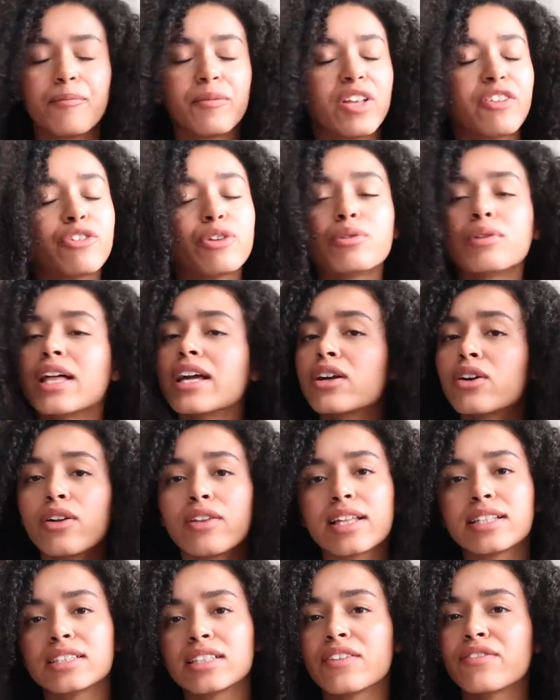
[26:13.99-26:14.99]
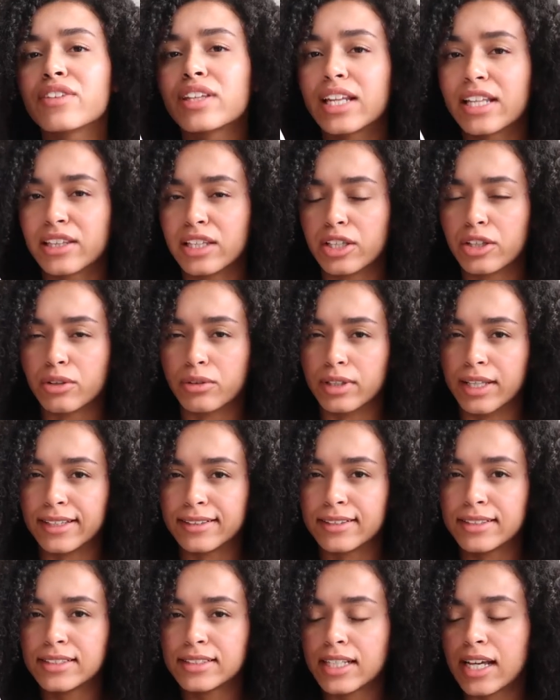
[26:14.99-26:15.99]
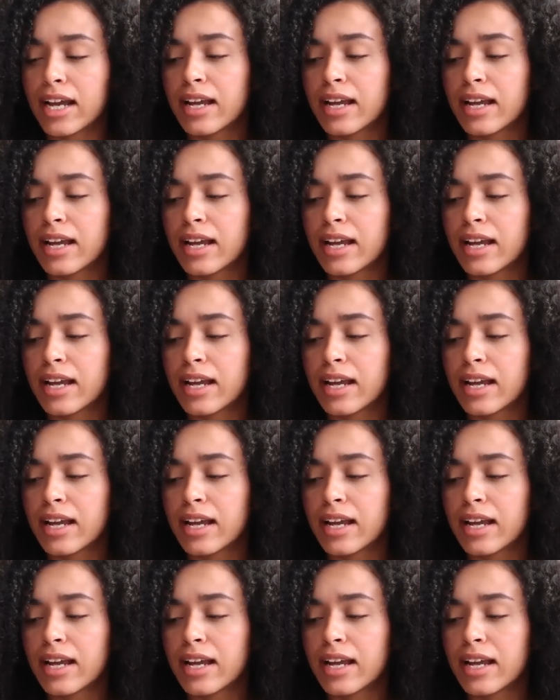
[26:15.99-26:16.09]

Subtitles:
if you like all that stuff, then I think you'll like this.